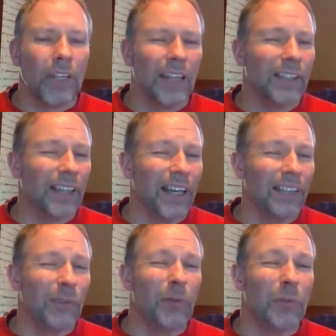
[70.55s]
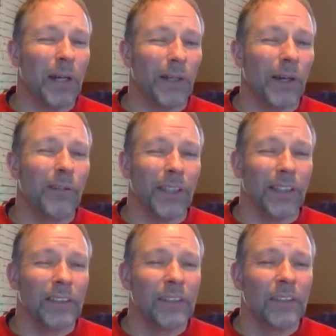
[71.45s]
How did I know about
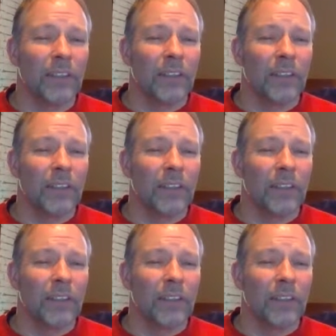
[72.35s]
arias?